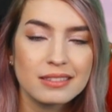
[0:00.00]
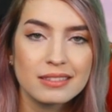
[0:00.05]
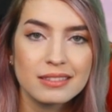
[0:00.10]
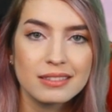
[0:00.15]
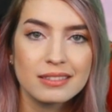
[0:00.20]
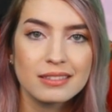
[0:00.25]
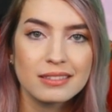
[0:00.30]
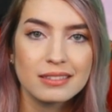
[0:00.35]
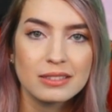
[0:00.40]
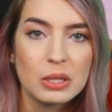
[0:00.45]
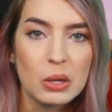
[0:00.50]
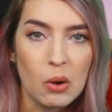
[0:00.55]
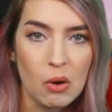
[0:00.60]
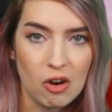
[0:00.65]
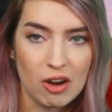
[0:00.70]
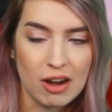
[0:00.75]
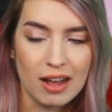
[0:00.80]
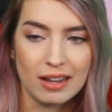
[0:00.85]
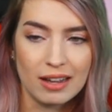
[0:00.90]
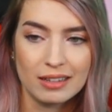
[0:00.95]

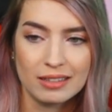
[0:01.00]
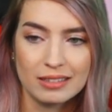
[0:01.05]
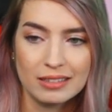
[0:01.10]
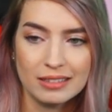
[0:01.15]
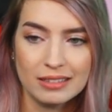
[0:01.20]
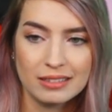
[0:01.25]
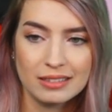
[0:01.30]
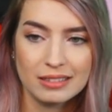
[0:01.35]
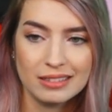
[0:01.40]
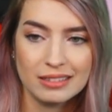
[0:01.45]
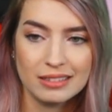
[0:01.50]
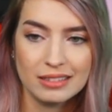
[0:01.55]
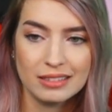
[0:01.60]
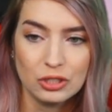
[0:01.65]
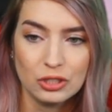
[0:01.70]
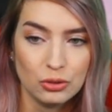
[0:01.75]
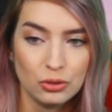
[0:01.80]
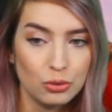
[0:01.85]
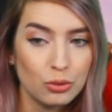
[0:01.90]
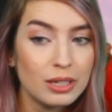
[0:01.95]
Nora?
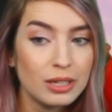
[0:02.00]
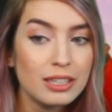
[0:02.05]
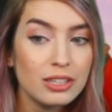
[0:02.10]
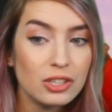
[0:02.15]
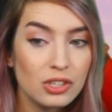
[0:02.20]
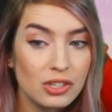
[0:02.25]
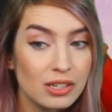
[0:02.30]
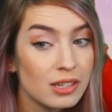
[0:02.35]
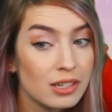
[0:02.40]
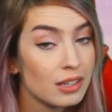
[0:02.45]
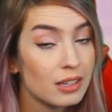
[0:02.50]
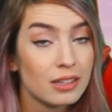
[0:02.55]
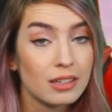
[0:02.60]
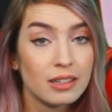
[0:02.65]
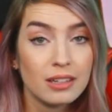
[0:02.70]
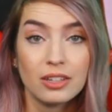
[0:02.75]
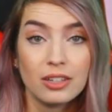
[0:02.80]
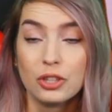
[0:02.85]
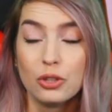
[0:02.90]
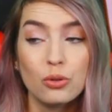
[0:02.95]
You could
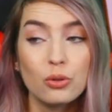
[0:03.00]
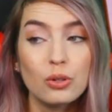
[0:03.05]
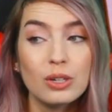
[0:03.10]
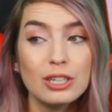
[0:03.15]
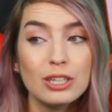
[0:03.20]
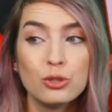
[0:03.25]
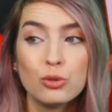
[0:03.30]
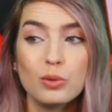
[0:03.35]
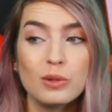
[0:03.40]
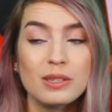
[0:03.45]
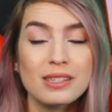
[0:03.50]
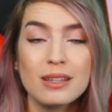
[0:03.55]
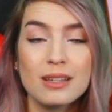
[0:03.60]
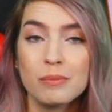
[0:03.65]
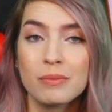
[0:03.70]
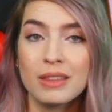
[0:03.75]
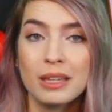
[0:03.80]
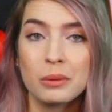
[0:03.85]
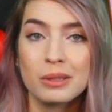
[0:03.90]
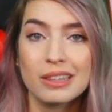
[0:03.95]
do
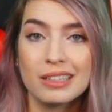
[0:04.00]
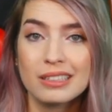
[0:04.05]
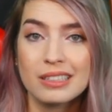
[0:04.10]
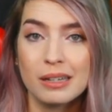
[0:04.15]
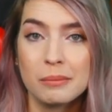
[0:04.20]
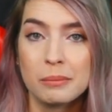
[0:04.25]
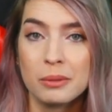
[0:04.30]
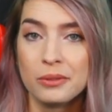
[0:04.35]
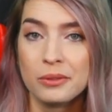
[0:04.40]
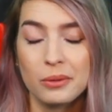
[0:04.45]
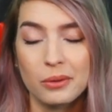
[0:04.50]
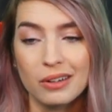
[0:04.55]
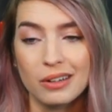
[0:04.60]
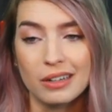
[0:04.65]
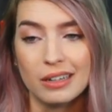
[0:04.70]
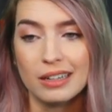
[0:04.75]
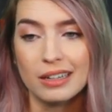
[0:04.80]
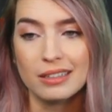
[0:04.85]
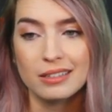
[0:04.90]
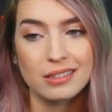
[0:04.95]
something with a double
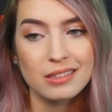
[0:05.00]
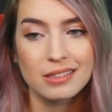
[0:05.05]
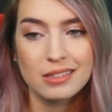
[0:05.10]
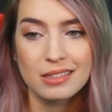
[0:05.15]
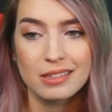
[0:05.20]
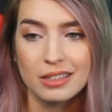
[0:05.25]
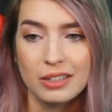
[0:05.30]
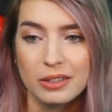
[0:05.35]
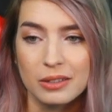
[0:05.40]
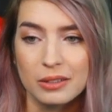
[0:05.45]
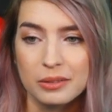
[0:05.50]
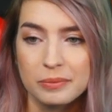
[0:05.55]
Nora, just, you know.